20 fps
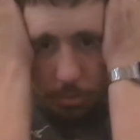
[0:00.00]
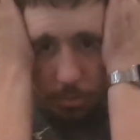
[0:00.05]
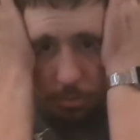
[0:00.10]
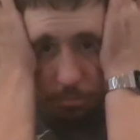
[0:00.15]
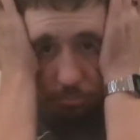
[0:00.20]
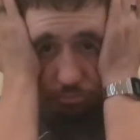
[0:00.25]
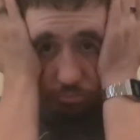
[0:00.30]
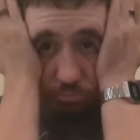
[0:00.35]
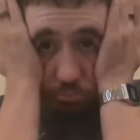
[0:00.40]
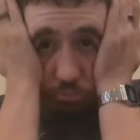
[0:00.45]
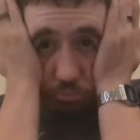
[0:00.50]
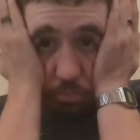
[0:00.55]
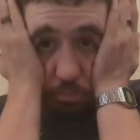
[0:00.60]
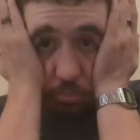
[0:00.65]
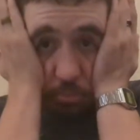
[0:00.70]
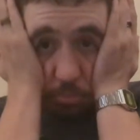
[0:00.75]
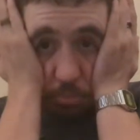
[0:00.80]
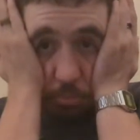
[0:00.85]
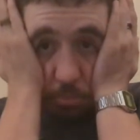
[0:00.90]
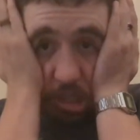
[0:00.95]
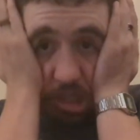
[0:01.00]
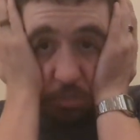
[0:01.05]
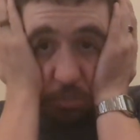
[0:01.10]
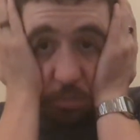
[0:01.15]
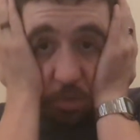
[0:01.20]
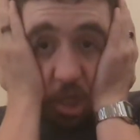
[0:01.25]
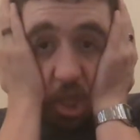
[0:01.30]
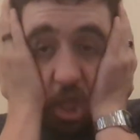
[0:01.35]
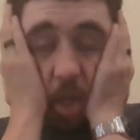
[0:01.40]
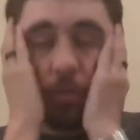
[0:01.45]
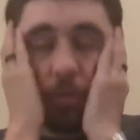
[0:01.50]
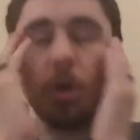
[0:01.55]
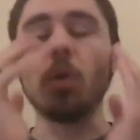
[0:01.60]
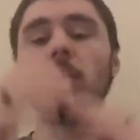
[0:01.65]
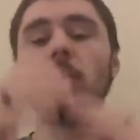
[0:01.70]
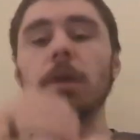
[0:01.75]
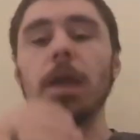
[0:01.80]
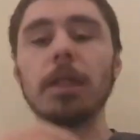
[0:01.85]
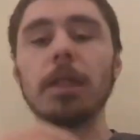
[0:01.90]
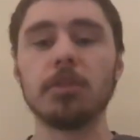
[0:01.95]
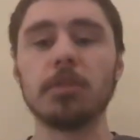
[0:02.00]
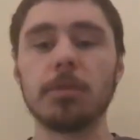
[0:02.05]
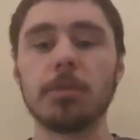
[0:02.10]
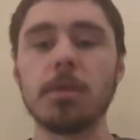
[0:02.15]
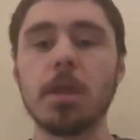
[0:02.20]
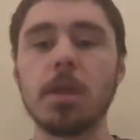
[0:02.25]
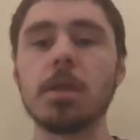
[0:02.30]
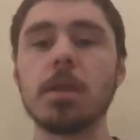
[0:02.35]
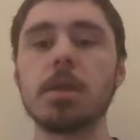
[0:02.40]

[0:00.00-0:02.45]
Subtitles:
So Galaxy Quest 999 is a.